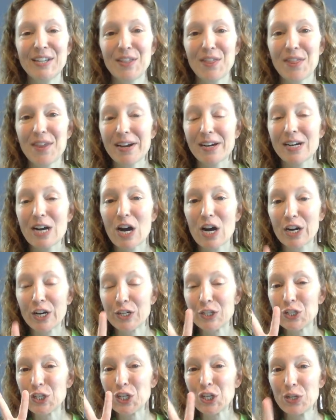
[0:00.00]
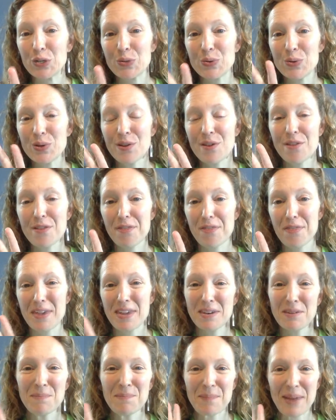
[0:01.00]
There are two
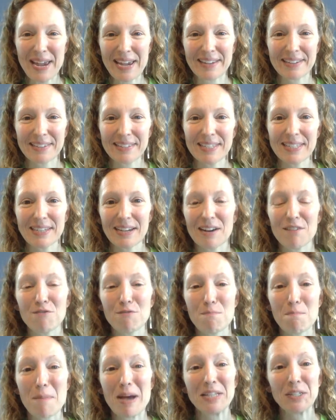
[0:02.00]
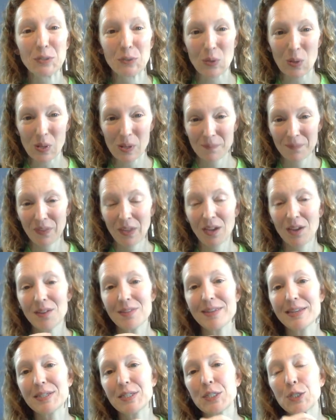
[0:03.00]
thin bands of muscle
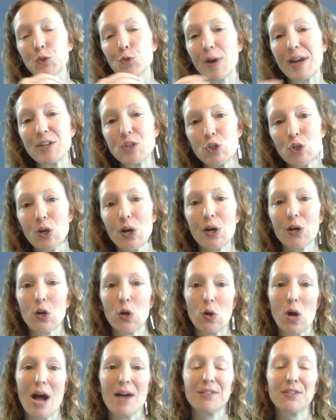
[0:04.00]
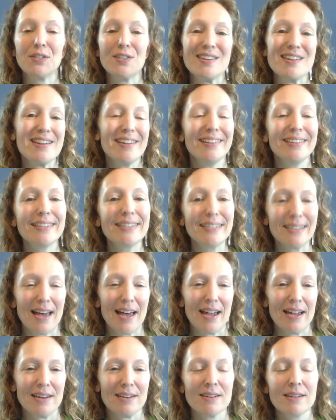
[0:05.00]
that stretch across the
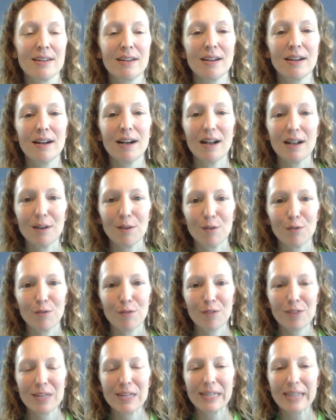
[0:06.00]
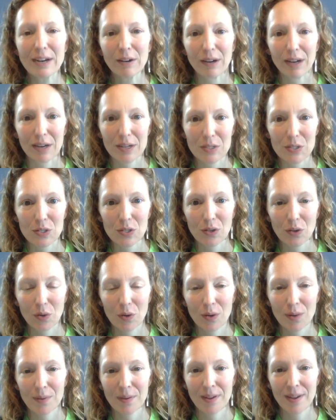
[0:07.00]
inside of the larynx.
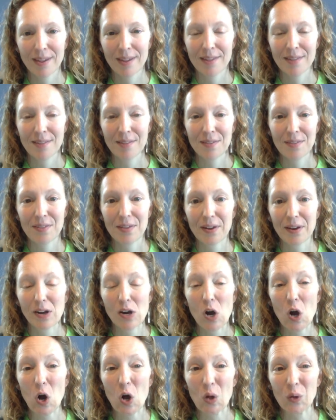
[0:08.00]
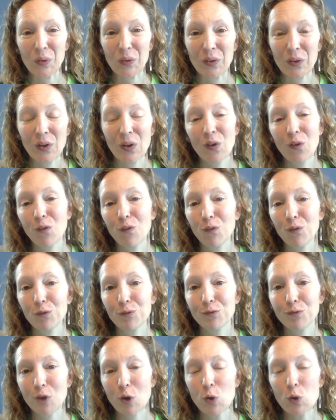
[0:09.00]
They're called
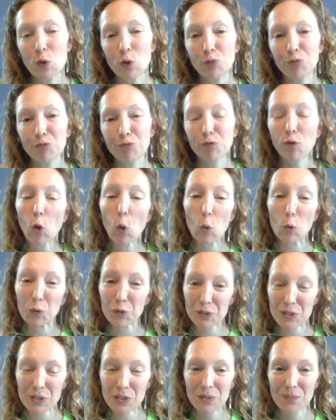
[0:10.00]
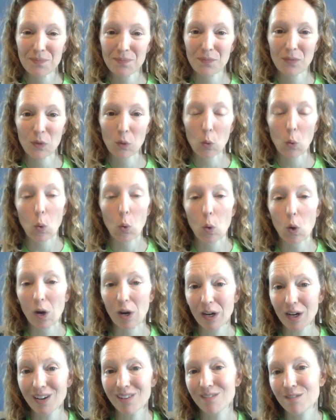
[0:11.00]
vocal folds
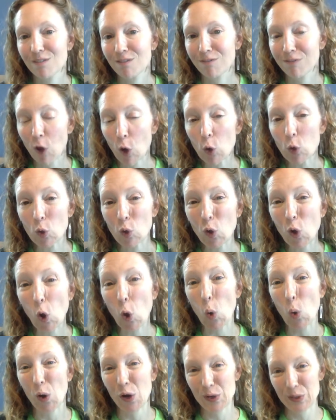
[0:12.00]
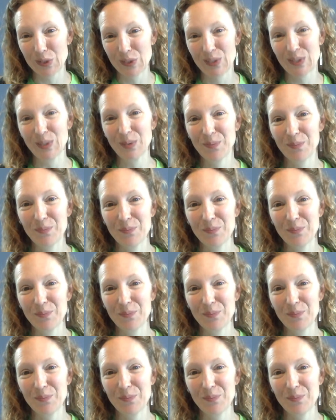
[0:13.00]
or vocal cords.